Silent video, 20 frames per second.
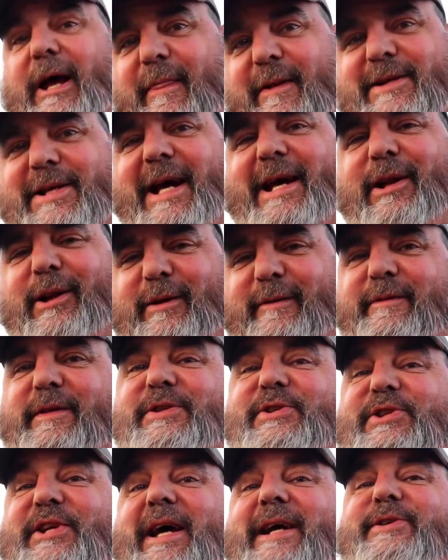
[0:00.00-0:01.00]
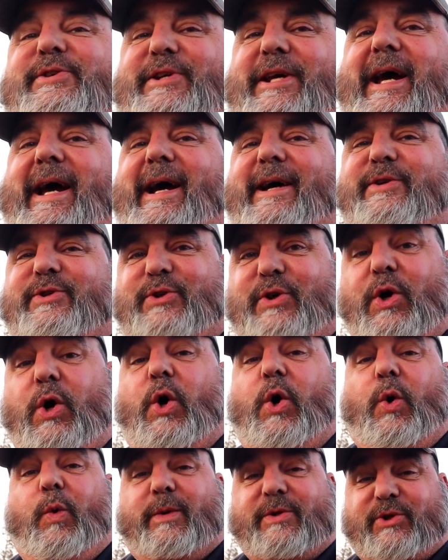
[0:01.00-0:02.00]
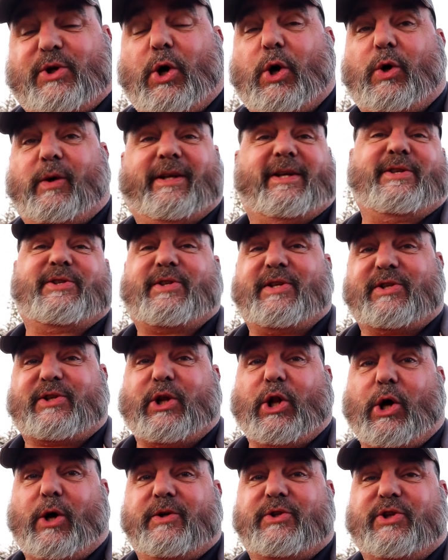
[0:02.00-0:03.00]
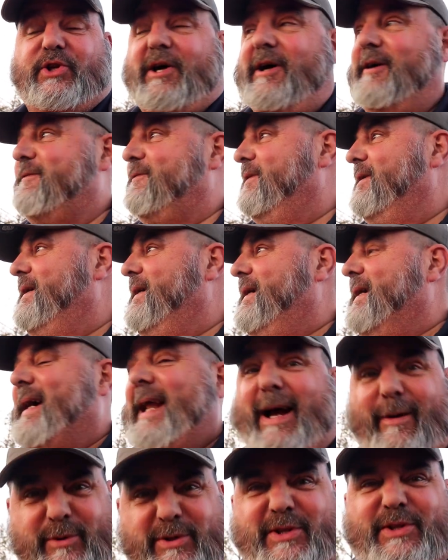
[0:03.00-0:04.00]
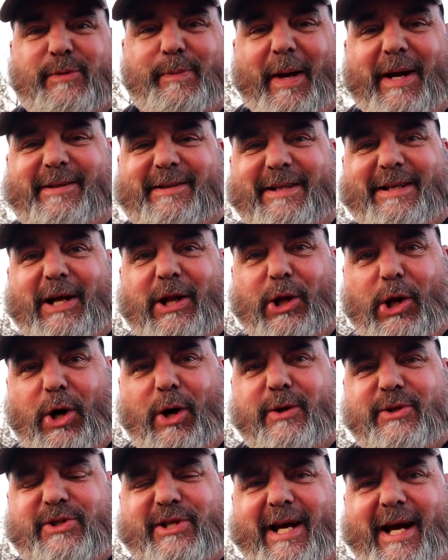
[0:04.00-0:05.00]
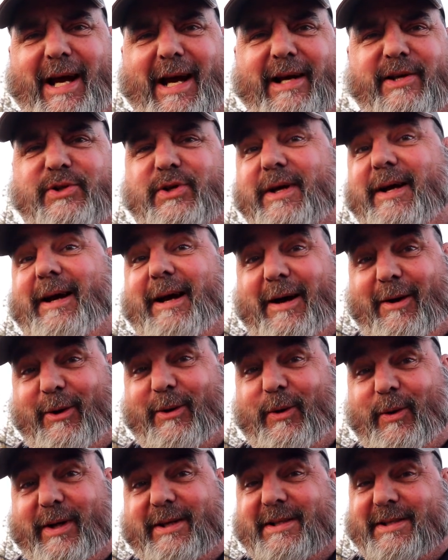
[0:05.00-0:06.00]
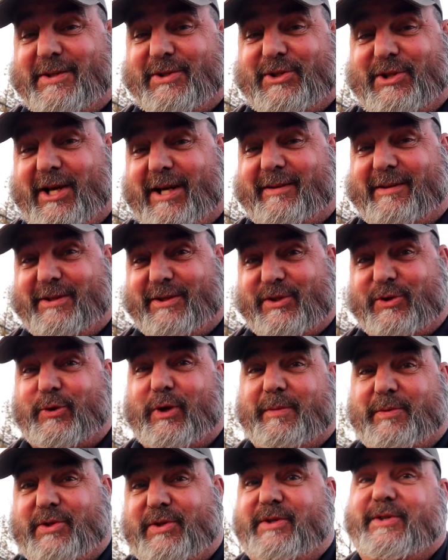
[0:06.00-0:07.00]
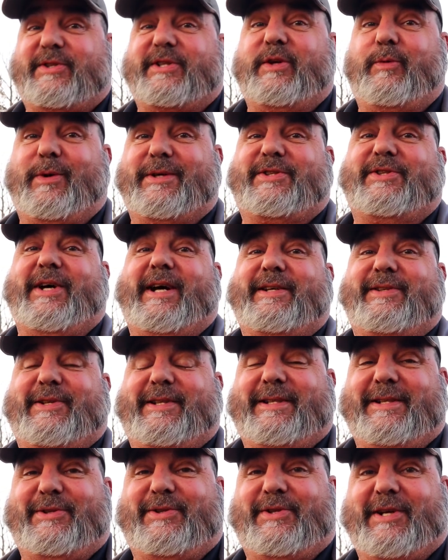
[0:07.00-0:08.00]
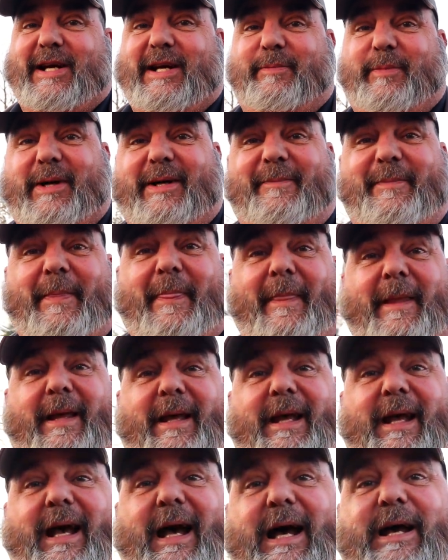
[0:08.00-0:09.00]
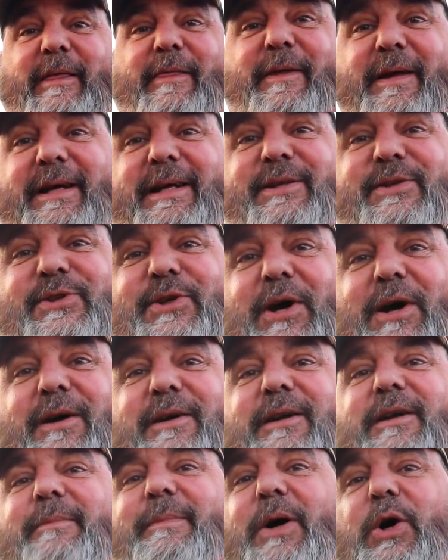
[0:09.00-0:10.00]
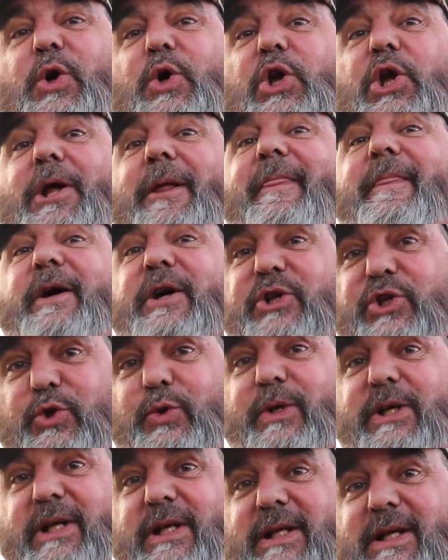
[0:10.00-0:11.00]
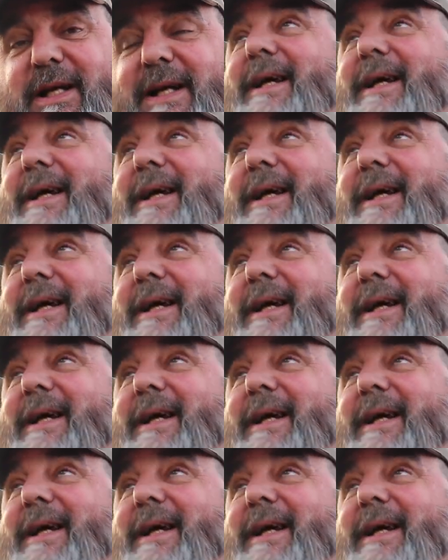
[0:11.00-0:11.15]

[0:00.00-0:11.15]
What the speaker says: The title of this next cache was called, Is This Large Enough? I was expecting a large cache, although I didn't check the description to see what size it did say, but I think it's talking about the tree,